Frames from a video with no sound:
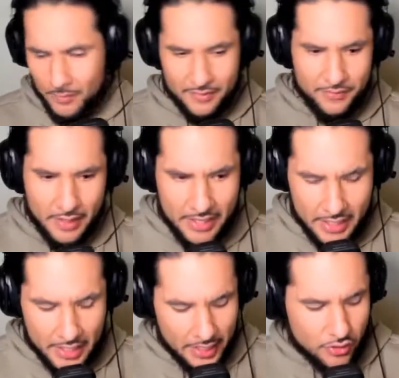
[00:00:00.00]
And,
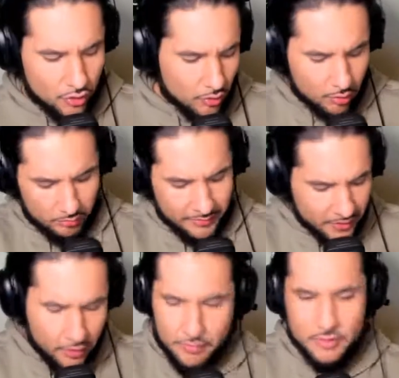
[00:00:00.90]
and you're, you
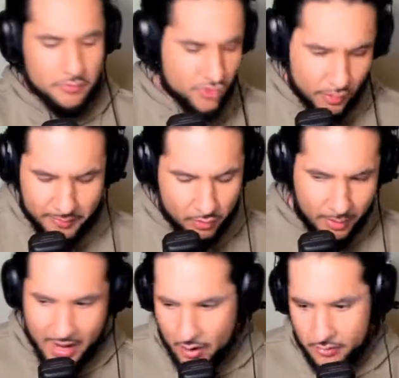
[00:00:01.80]
know, you're jumping
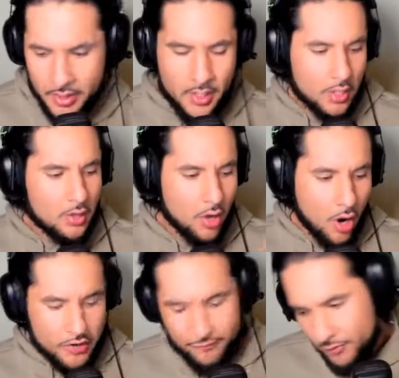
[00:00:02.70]
around
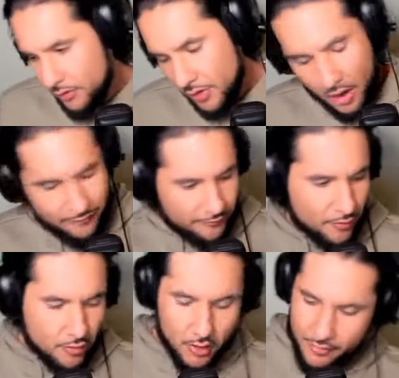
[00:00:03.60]
on your phone, off your
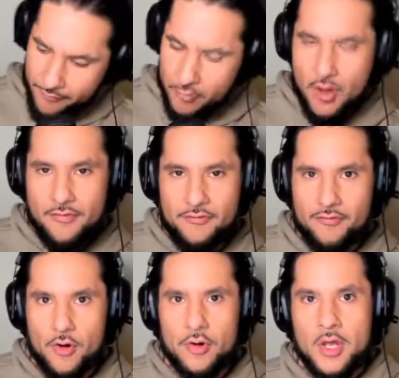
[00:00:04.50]
phone, on your phone, off your
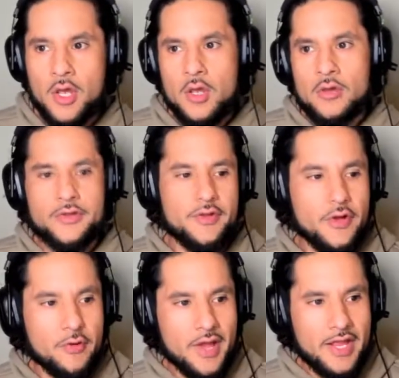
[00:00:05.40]
phone, you
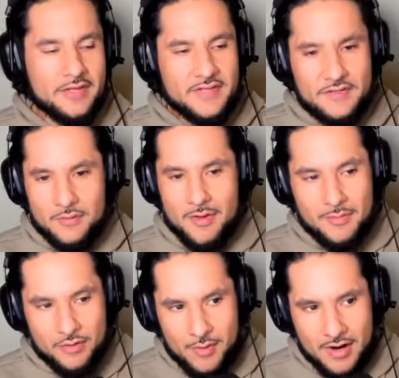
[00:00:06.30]
know, and it takes you
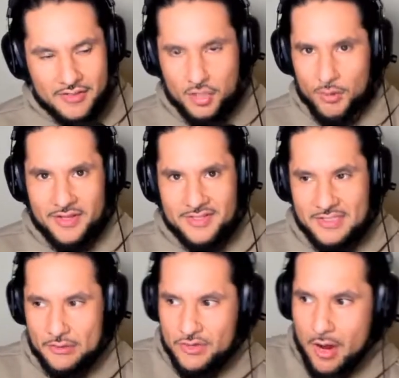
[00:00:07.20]
maybe three hours to write the
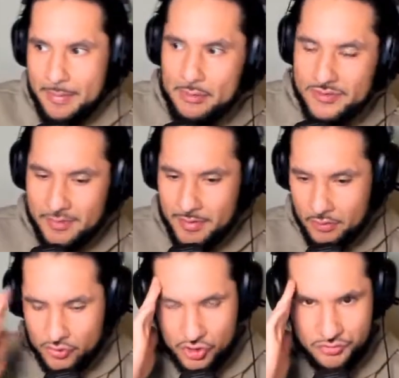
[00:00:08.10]
sales copy when somebody
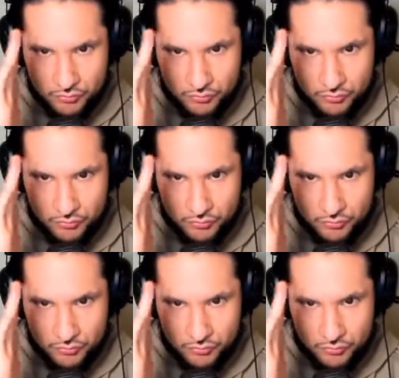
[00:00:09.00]
who just